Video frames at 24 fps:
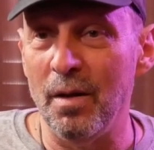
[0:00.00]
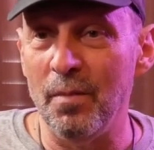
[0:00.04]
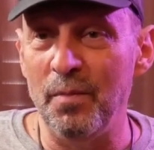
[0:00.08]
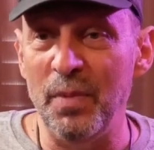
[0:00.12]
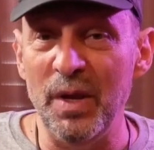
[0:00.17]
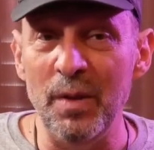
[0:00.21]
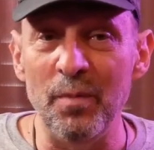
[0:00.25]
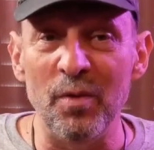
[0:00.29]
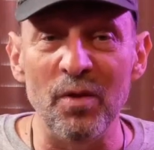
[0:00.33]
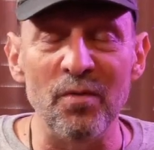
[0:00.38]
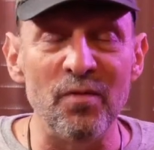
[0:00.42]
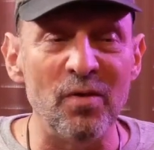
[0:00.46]

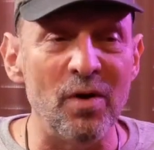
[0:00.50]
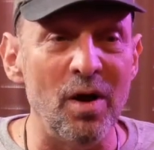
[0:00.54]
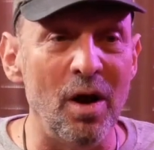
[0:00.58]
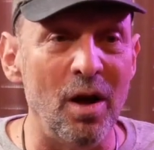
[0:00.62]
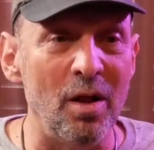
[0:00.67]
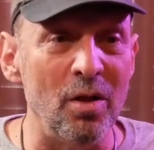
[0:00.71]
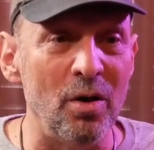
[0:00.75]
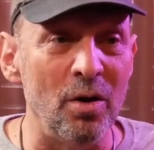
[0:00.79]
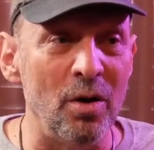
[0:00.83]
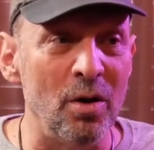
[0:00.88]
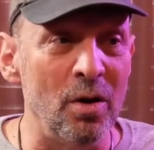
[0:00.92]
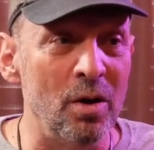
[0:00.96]
people of
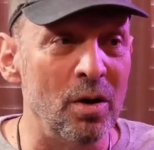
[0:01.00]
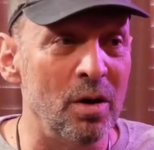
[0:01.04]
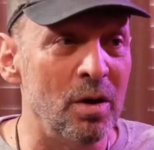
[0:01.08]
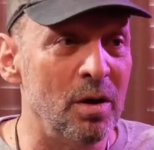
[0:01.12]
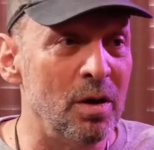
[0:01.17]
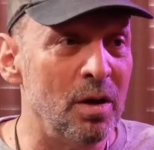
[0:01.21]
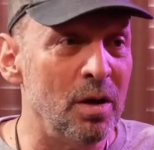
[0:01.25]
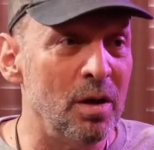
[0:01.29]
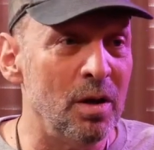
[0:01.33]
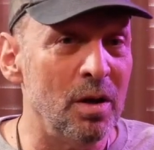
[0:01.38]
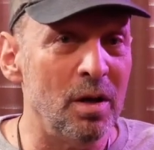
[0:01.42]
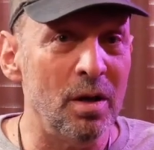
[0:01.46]
color
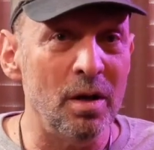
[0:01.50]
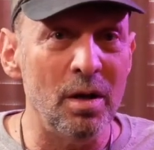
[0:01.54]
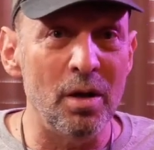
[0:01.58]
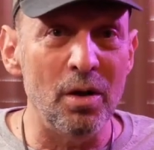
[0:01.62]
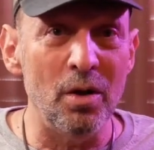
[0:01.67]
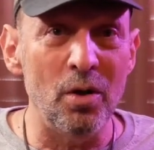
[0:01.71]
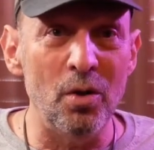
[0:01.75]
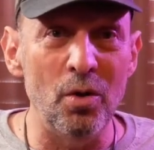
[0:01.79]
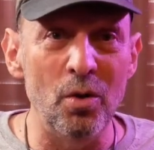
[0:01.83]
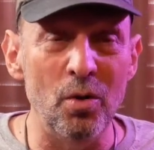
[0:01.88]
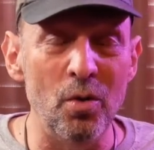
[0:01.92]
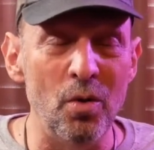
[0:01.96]

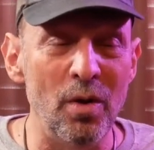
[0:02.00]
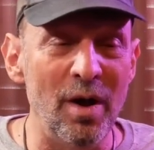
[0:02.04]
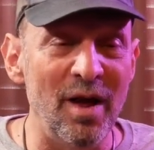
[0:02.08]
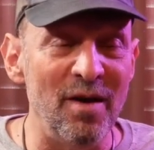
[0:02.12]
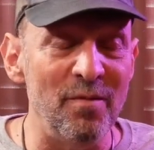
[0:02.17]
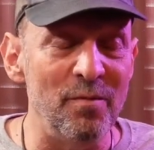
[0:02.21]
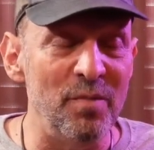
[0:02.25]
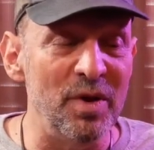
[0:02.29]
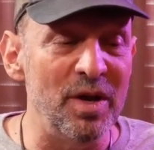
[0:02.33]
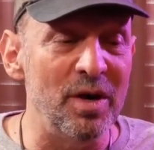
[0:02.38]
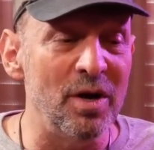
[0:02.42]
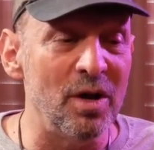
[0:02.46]
who
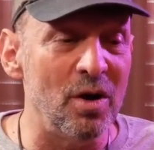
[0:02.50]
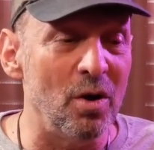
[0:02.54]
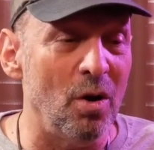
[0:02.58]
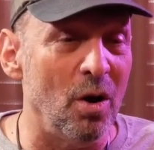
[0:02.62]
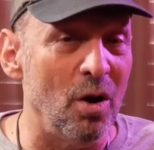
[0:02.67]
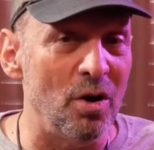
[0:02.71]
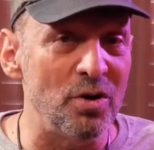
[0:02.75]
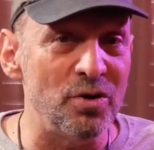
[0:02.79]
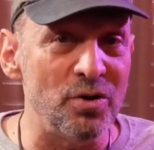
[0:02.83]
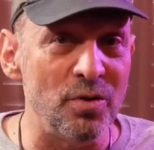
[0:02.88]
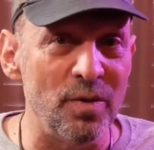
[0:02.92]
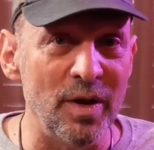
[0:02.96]
have been
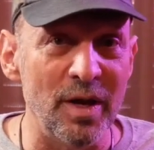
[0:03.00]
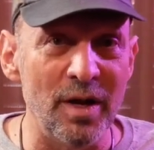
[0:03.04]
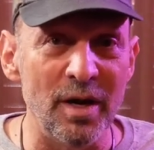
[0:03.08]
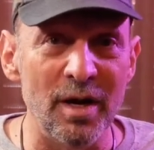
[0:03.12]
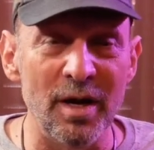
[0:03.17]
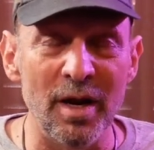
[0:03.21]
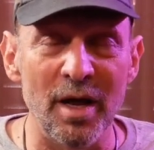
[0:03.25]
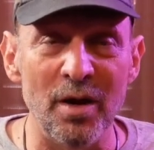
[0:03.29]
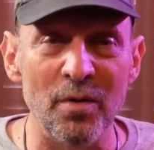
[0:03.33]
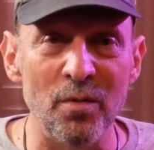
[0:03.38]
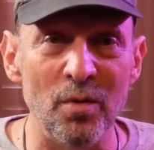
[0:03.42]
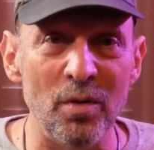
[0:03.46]

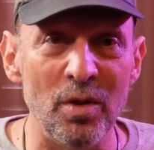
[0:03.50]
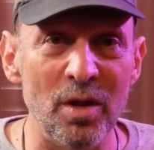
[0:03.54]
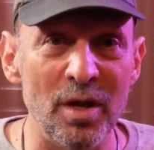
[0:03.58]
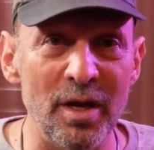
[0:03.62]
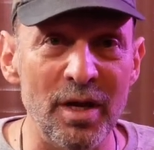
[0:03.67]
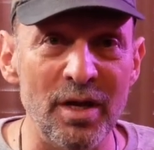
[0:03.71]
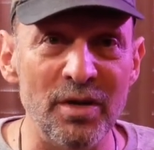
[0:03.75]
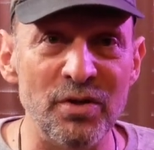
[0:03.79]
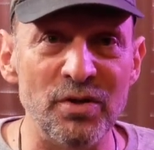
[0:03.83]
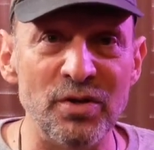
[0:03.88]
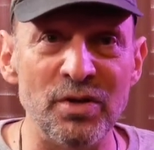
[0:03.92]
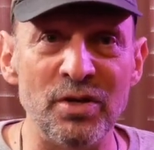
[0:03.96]
incarcerated and
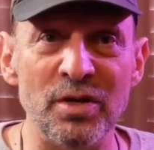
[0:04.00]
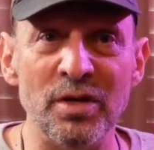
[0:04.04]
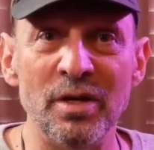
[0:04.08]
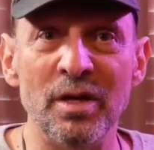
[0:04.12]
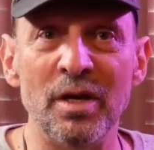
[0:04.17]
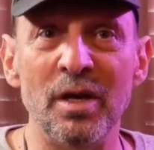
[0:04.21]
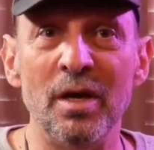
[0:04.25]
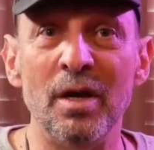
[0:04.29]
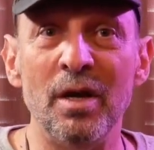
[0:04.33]
released